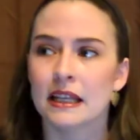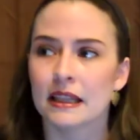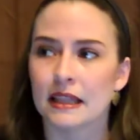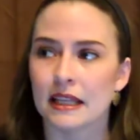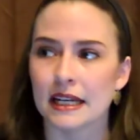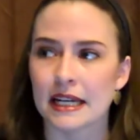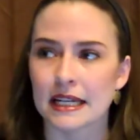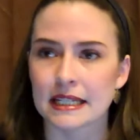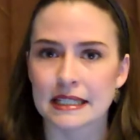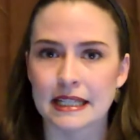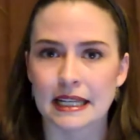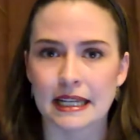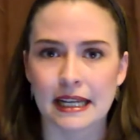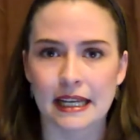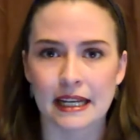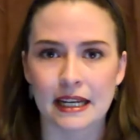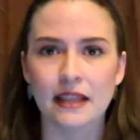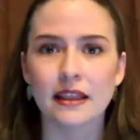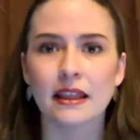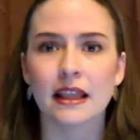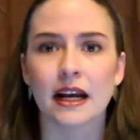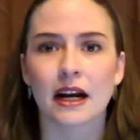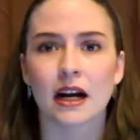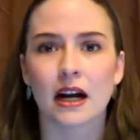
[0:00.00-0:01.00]
Then as they
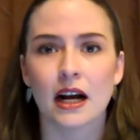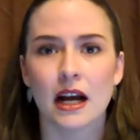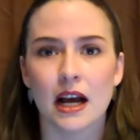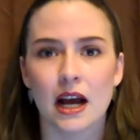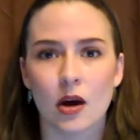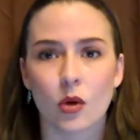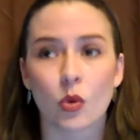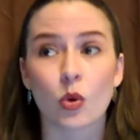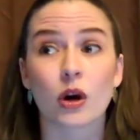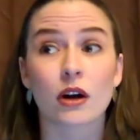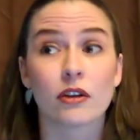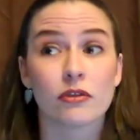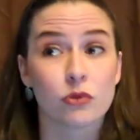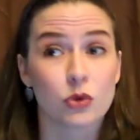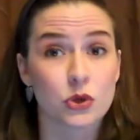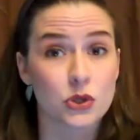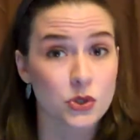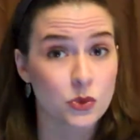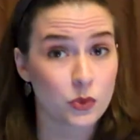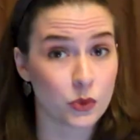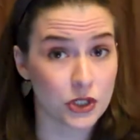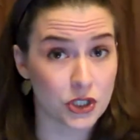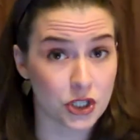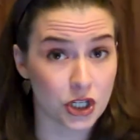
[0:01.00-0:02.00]
get in there, or if we're
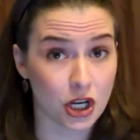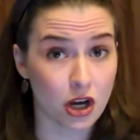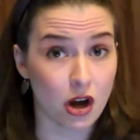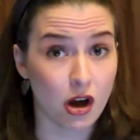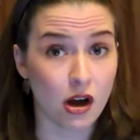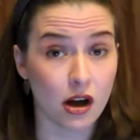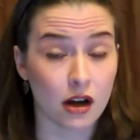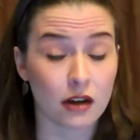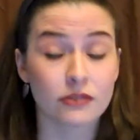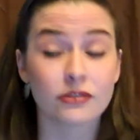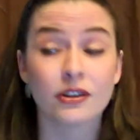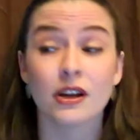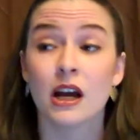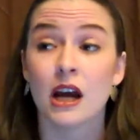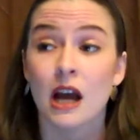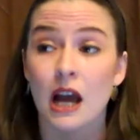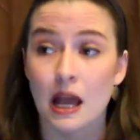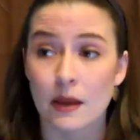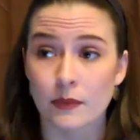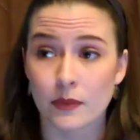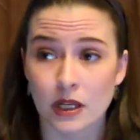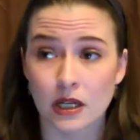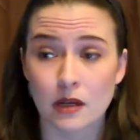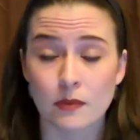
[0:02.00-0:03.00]
switching off,
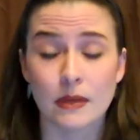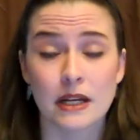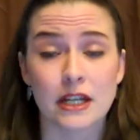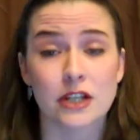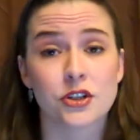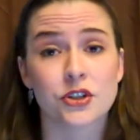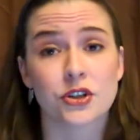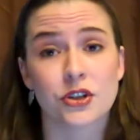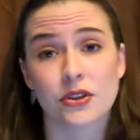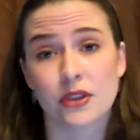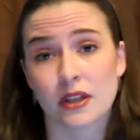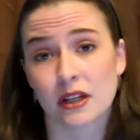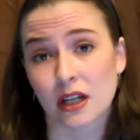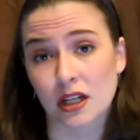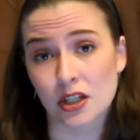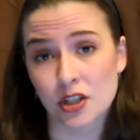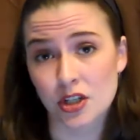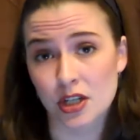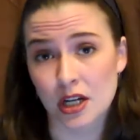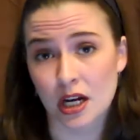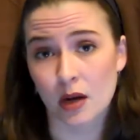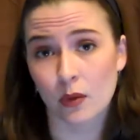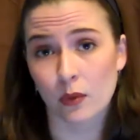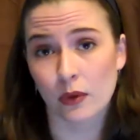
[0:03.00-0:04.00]
I'm going to make sure that I
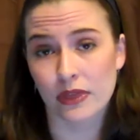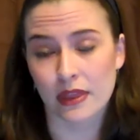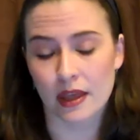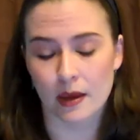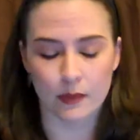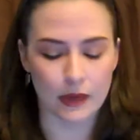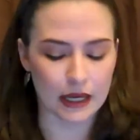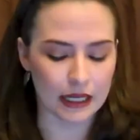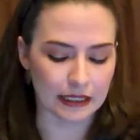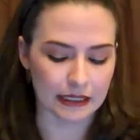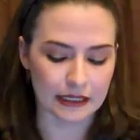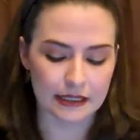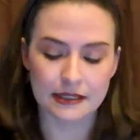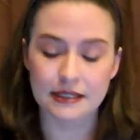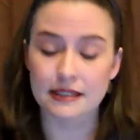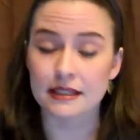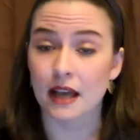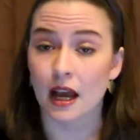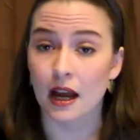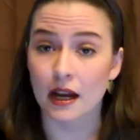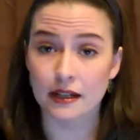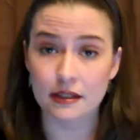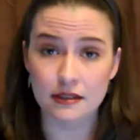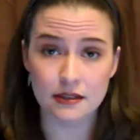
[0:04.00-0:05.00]
share with them any
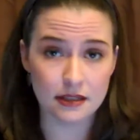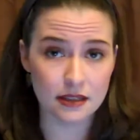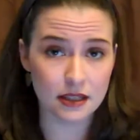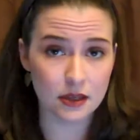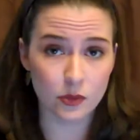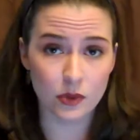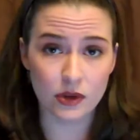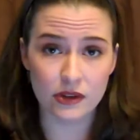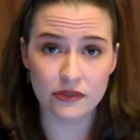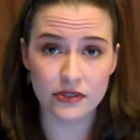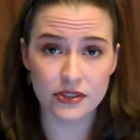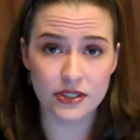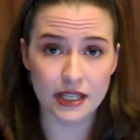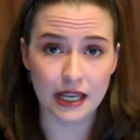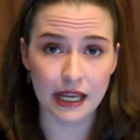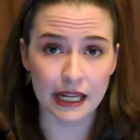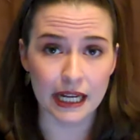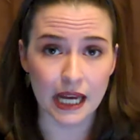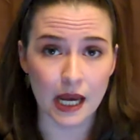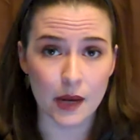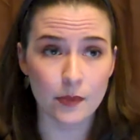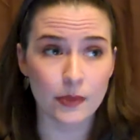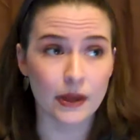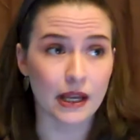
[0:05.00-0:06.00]
signs that we've
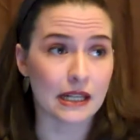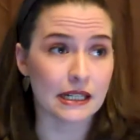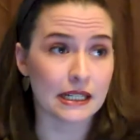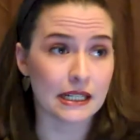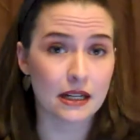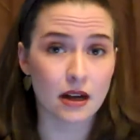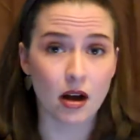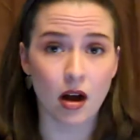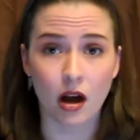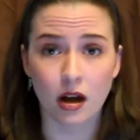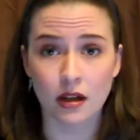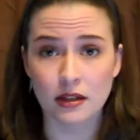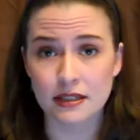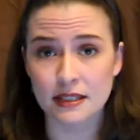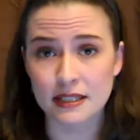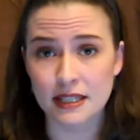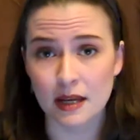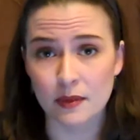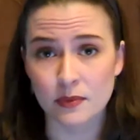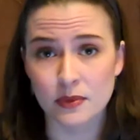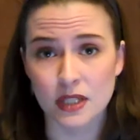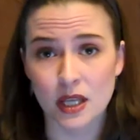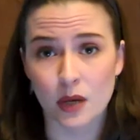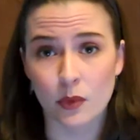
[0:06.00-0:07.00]
set up, any
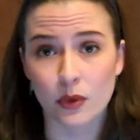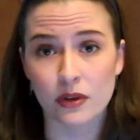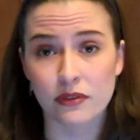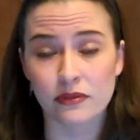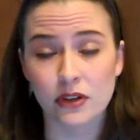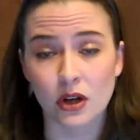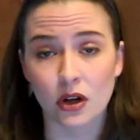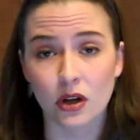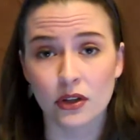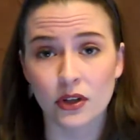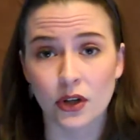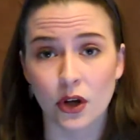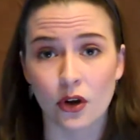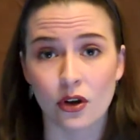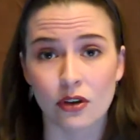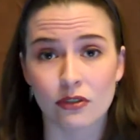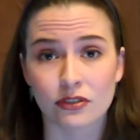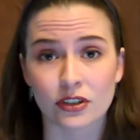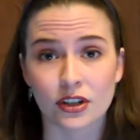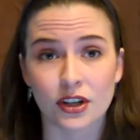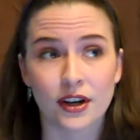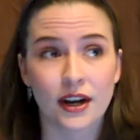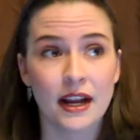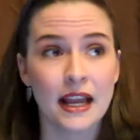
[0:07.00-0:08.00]
concepts that we've gone
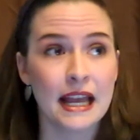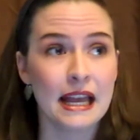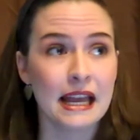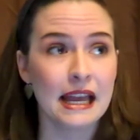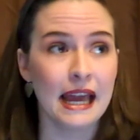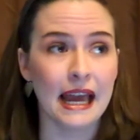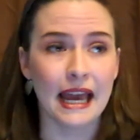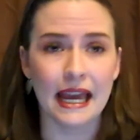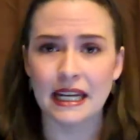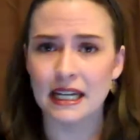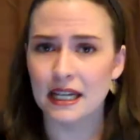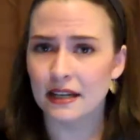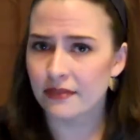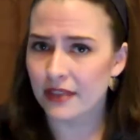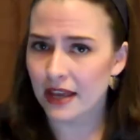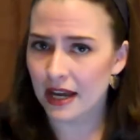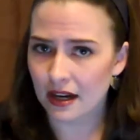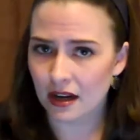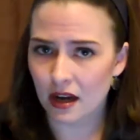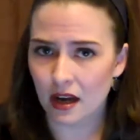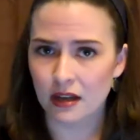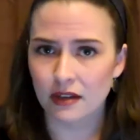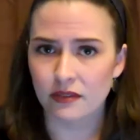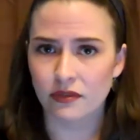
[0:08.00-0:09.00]
over, any of
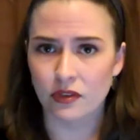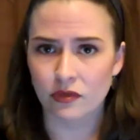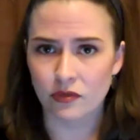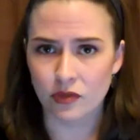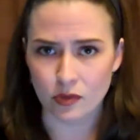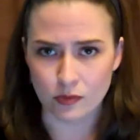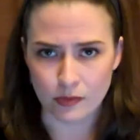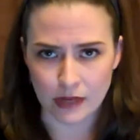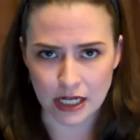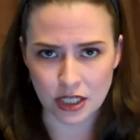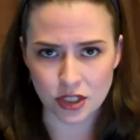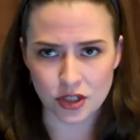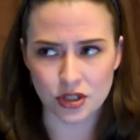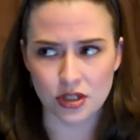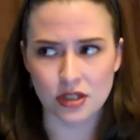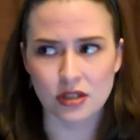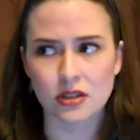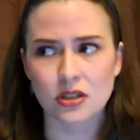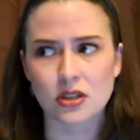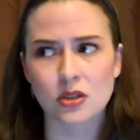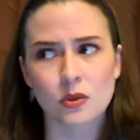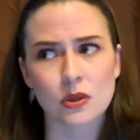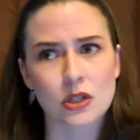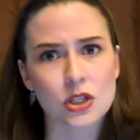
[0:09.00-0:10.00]
that kind of
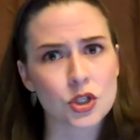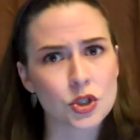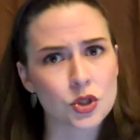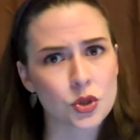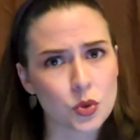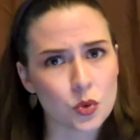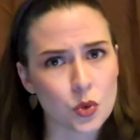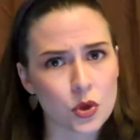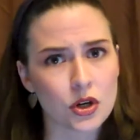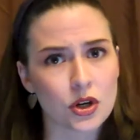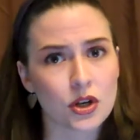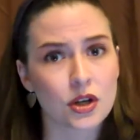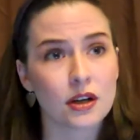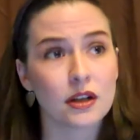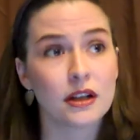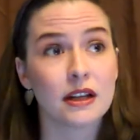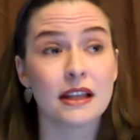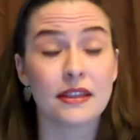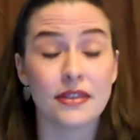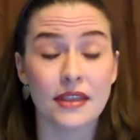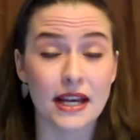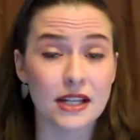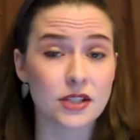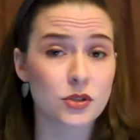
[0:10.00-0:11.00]
information, to ensure,
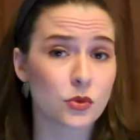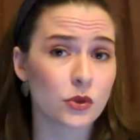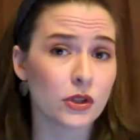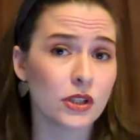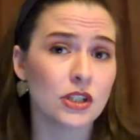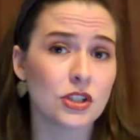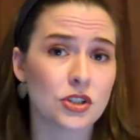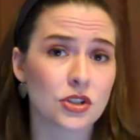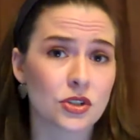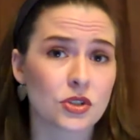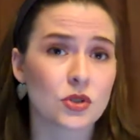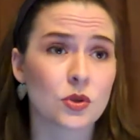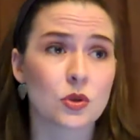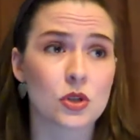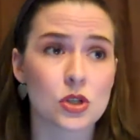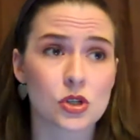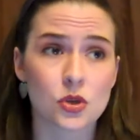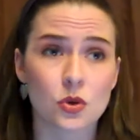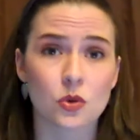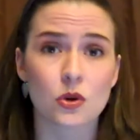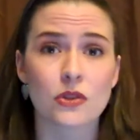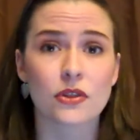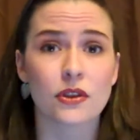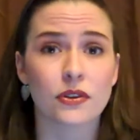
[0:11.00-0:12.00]
that's really just to
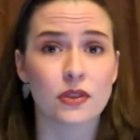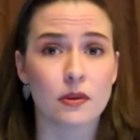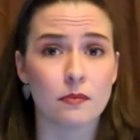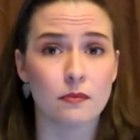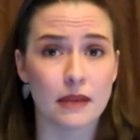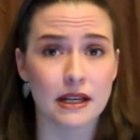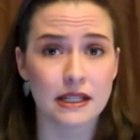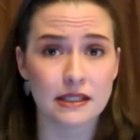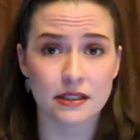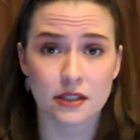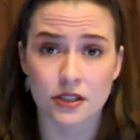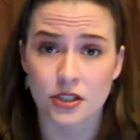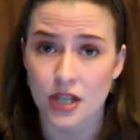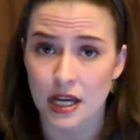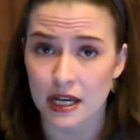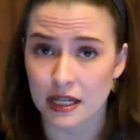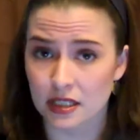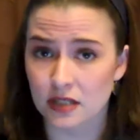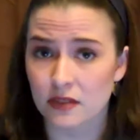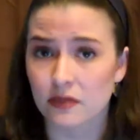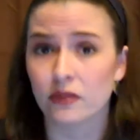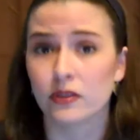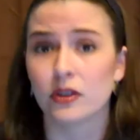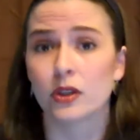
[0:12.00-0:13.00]
ensure that the message
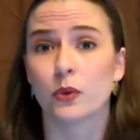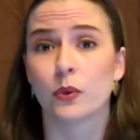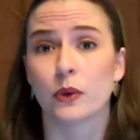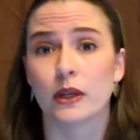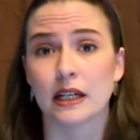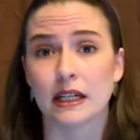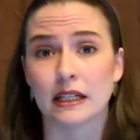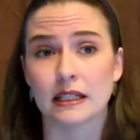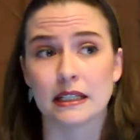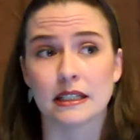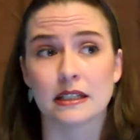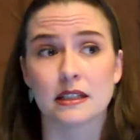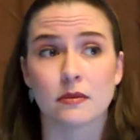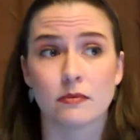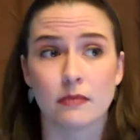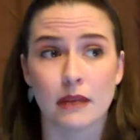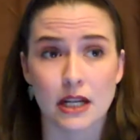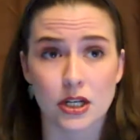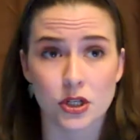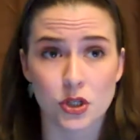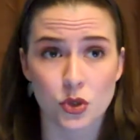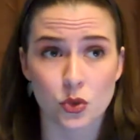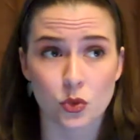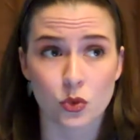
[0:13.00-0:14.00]
has fluidity, to
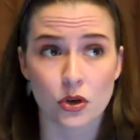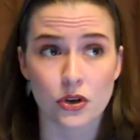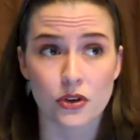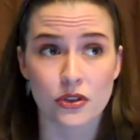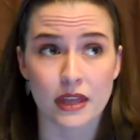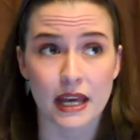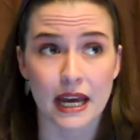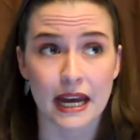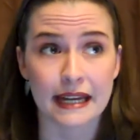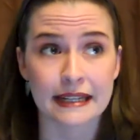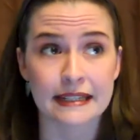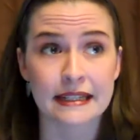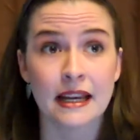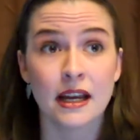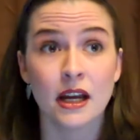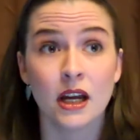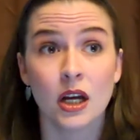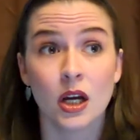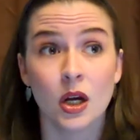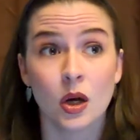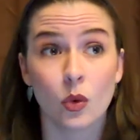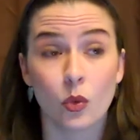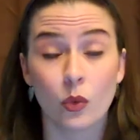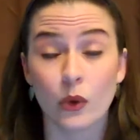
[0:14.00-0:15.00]
make sure that
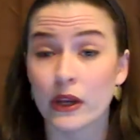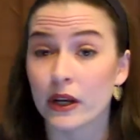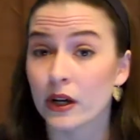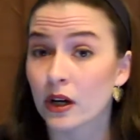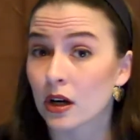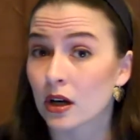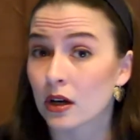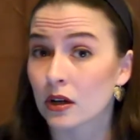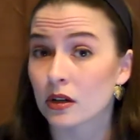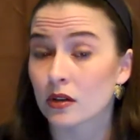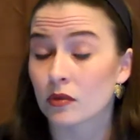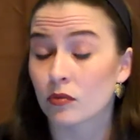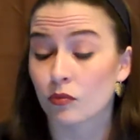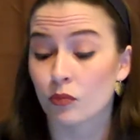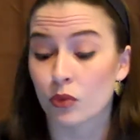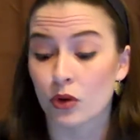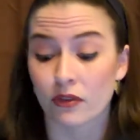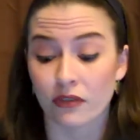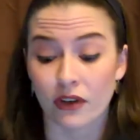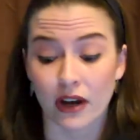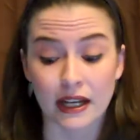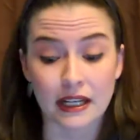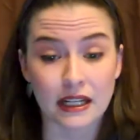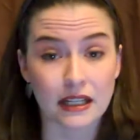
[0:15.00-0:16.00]
we are
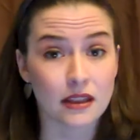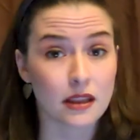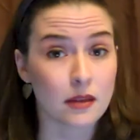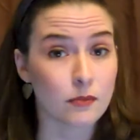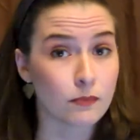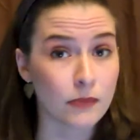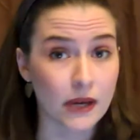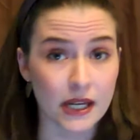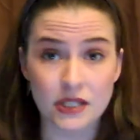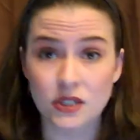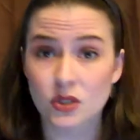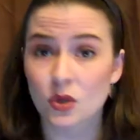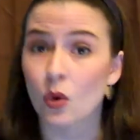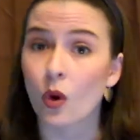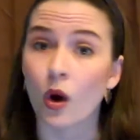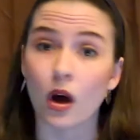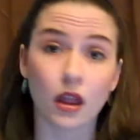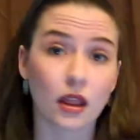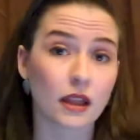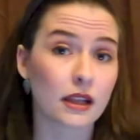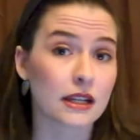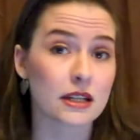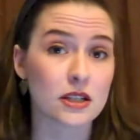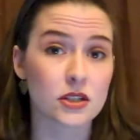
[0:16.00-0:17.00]
providing the best
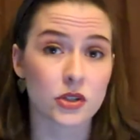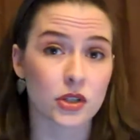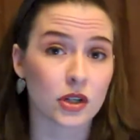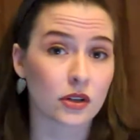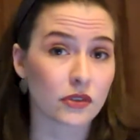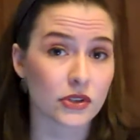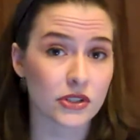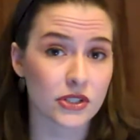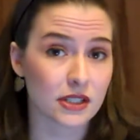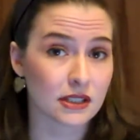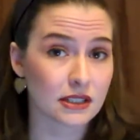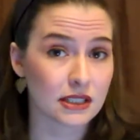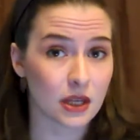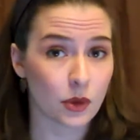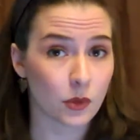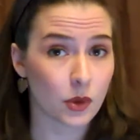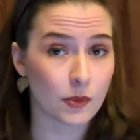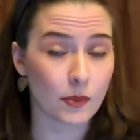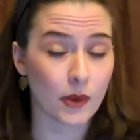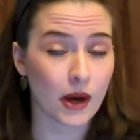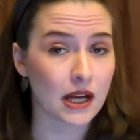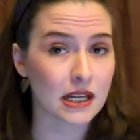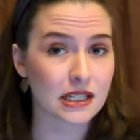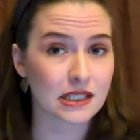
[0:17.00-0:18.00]
quality services that
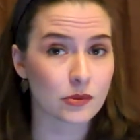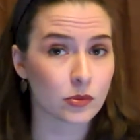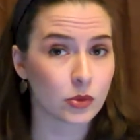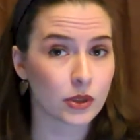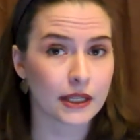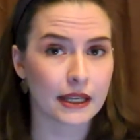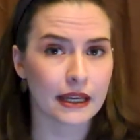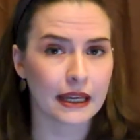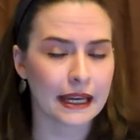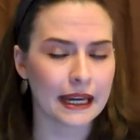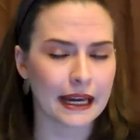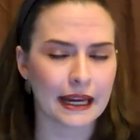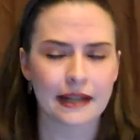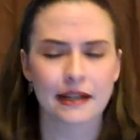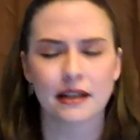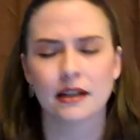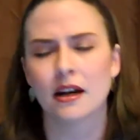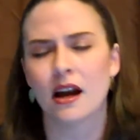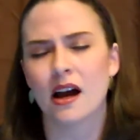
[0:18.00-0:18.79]
we possibly can.